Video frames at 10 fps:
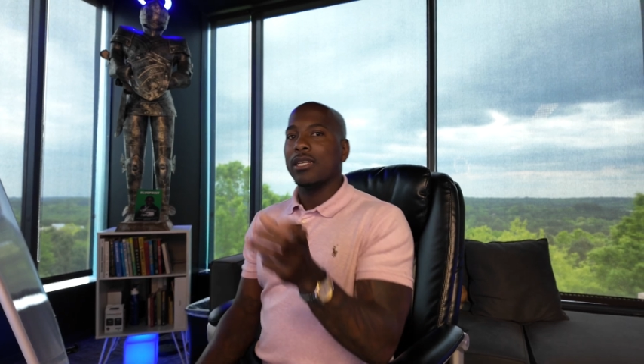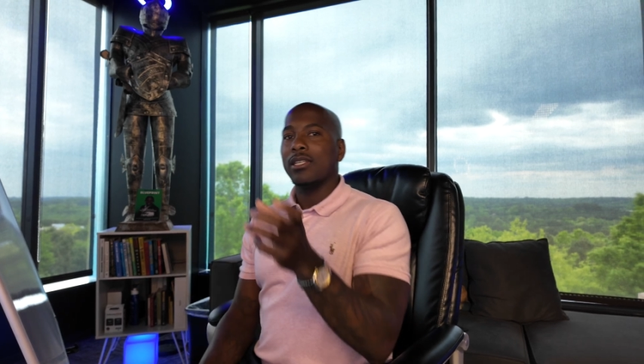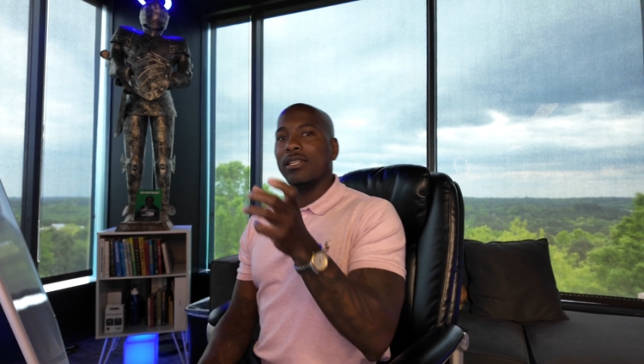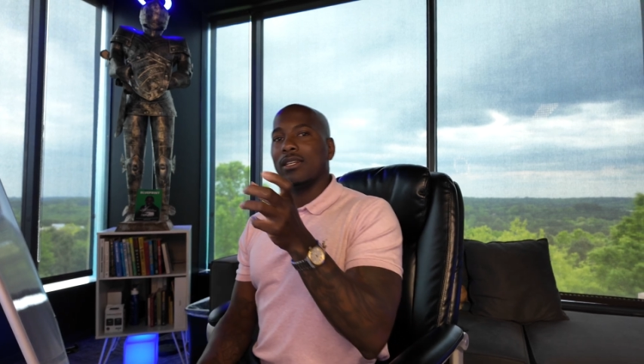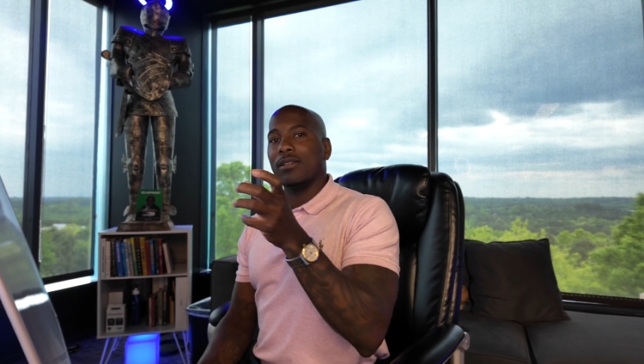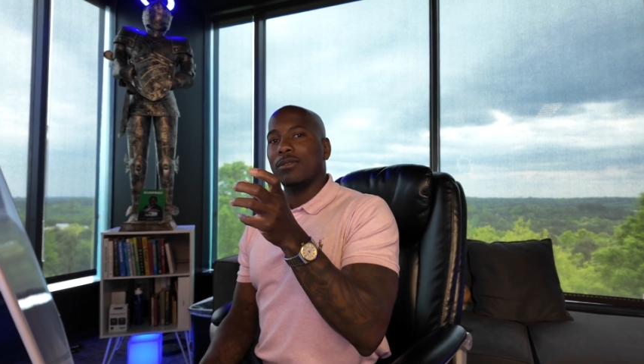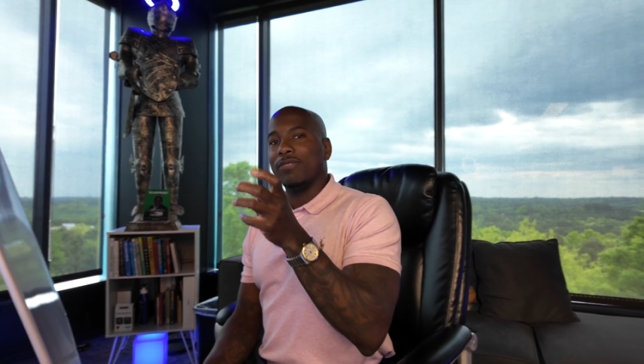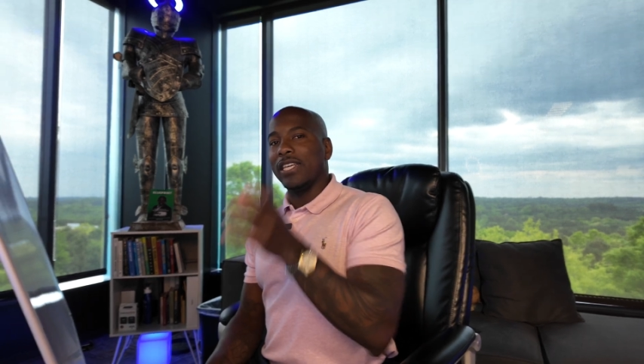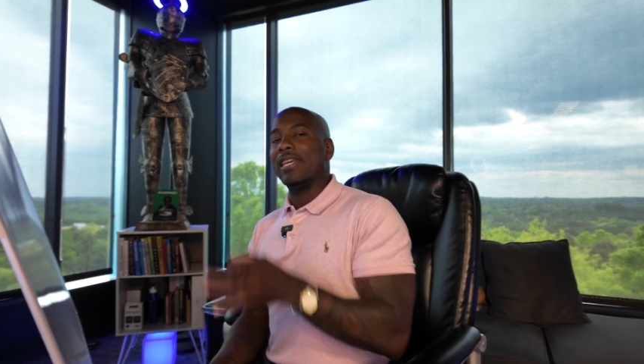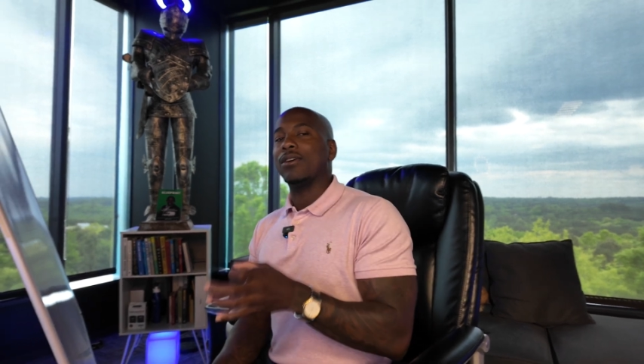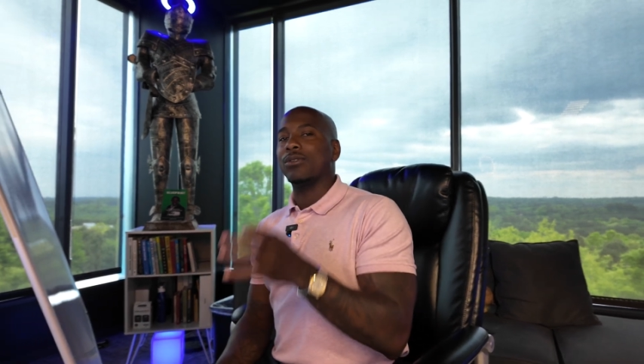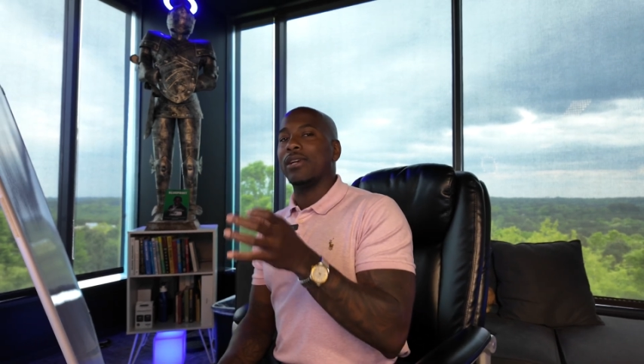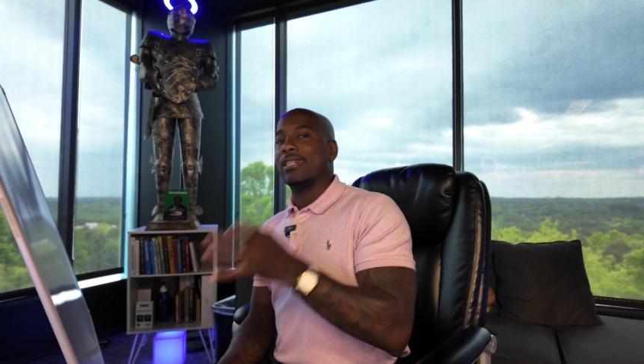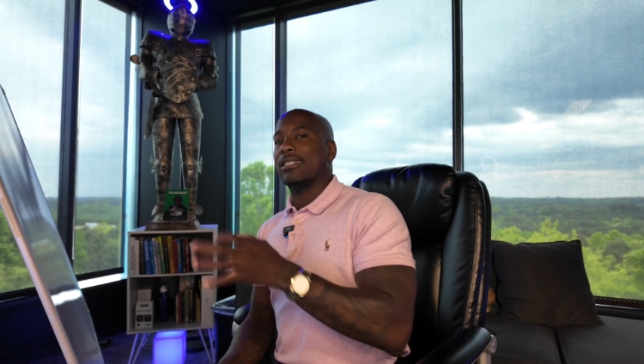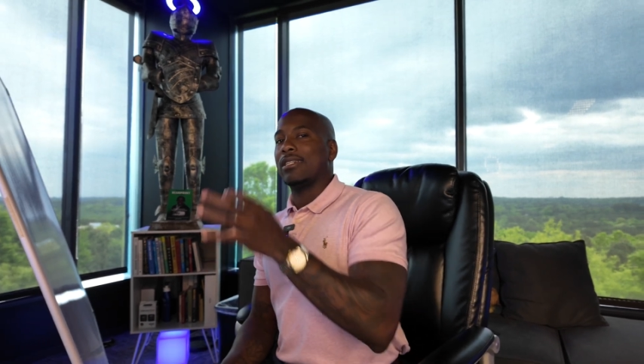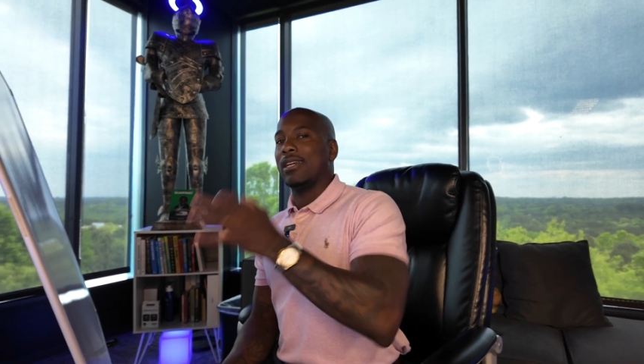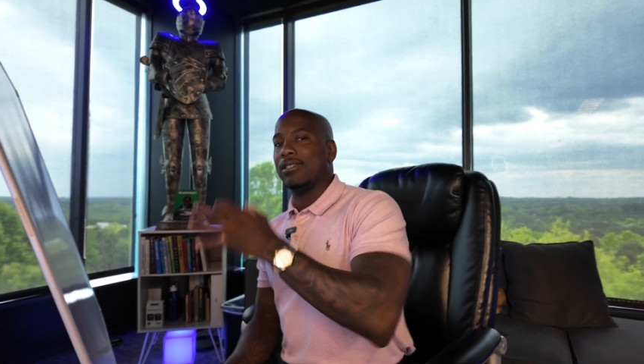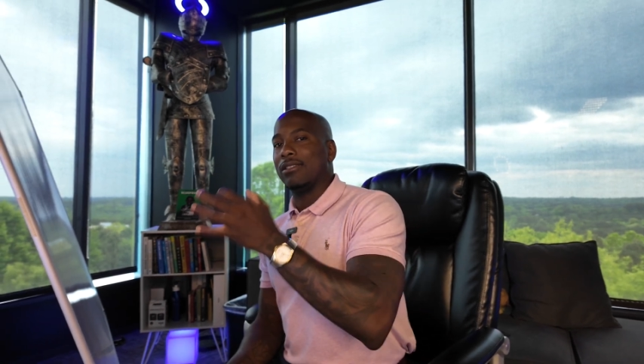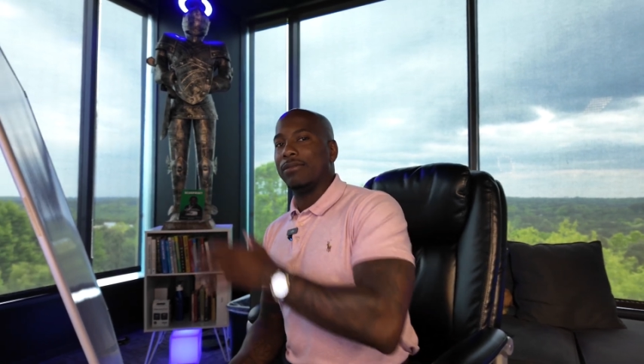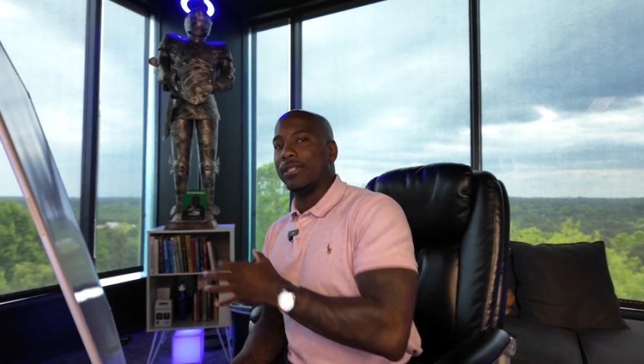The vehicle has
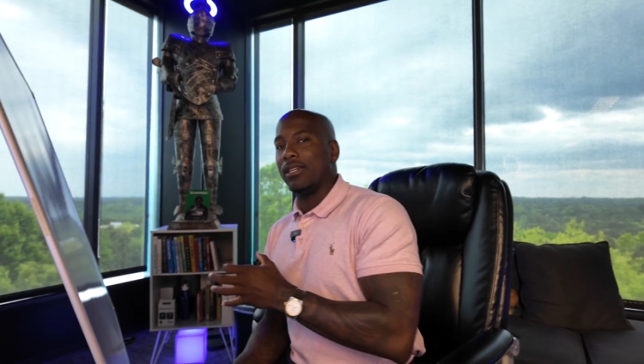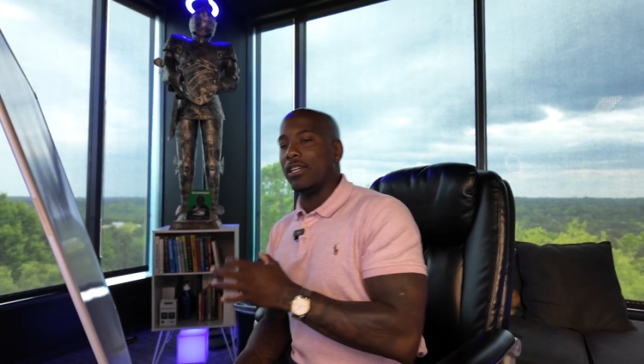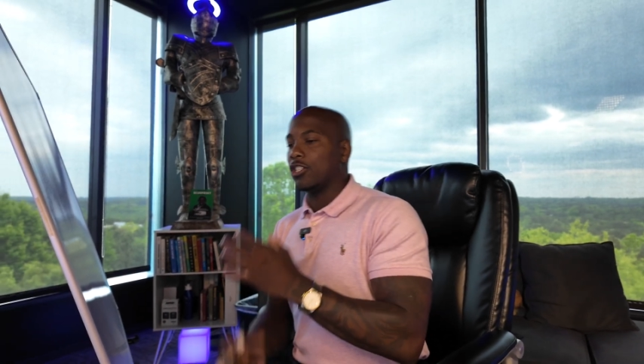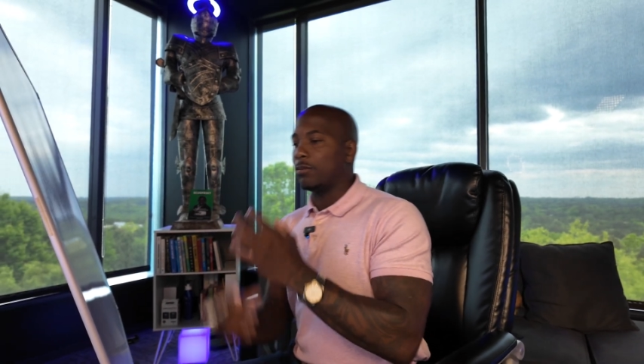changed over the years,